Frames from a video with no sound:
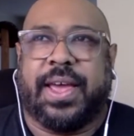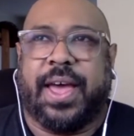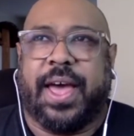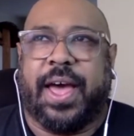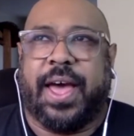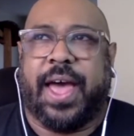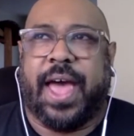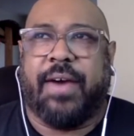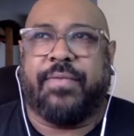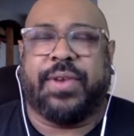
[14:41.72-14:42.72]
uh,
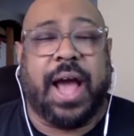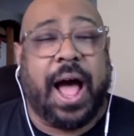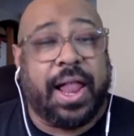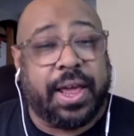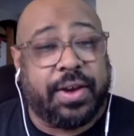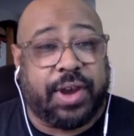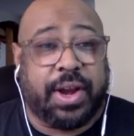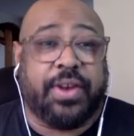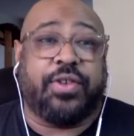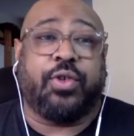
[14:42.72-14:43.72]
have knowledge
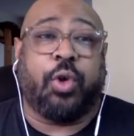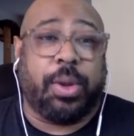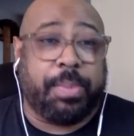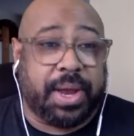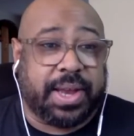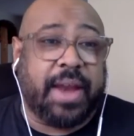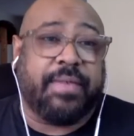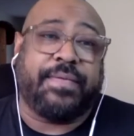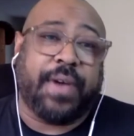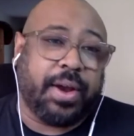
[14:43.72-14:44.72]
and enjoyment
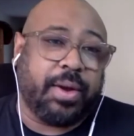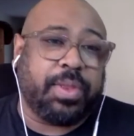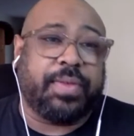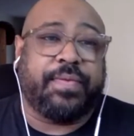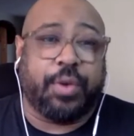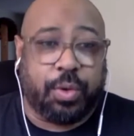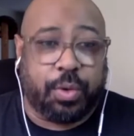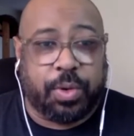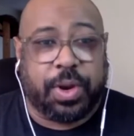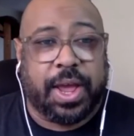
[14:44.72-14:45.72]
and fun with
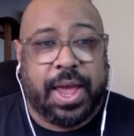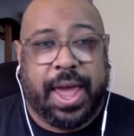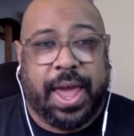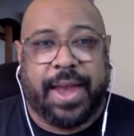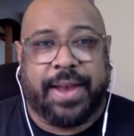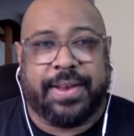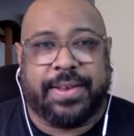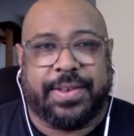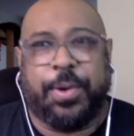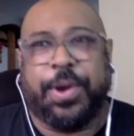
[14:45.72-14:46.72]
food and
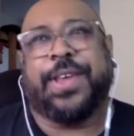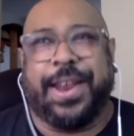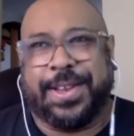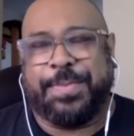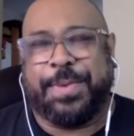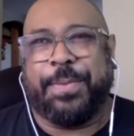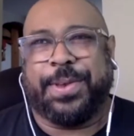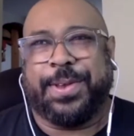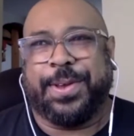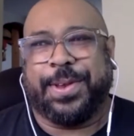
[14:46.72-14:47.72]
so exciting to be able
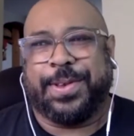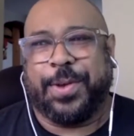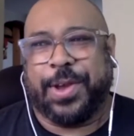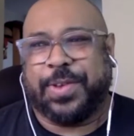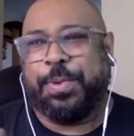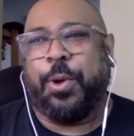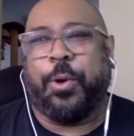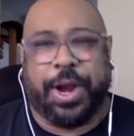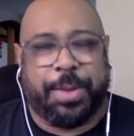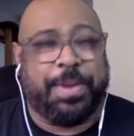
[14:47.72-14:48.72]
to to
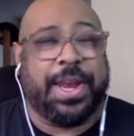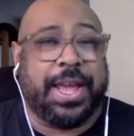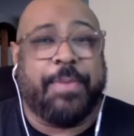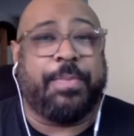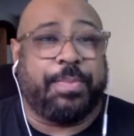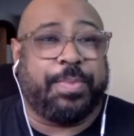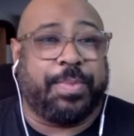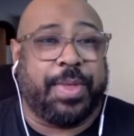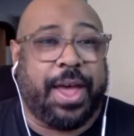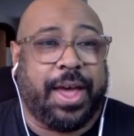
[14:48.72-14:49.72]
explore in a medium
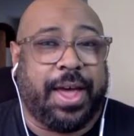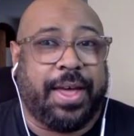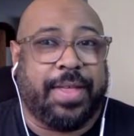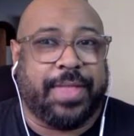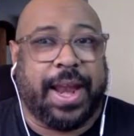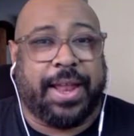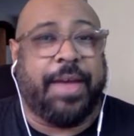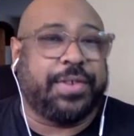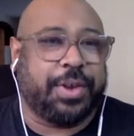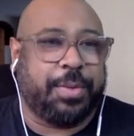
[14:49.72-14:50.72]
uh, that i
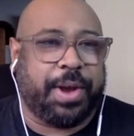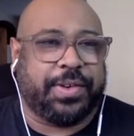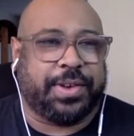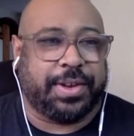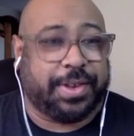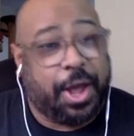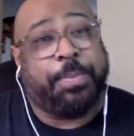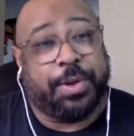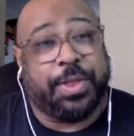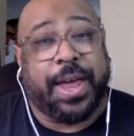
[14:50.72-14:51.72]
love so much to, to
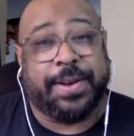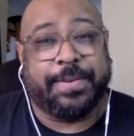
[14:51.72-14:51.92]
help do that